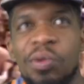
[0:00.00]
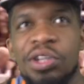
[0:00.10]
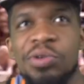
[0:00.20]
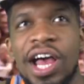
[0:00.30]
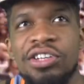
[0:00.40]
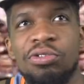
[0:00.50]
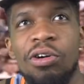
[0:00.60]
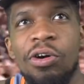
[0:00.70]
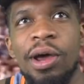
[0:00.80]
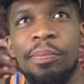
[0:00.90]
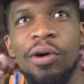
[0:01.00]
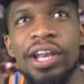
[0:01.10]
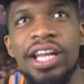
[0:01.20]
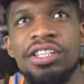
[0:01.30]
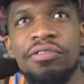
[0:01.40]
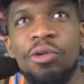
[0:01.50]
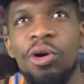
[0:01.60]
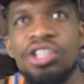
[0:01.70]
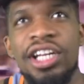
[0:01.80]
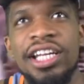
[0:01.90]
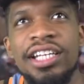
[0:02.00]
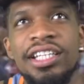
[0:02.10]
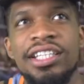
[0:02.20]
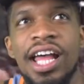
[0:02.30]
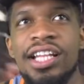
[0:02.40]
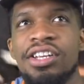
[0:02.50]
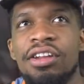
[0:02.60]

one you guys are growing up on. That's unfortunate. That's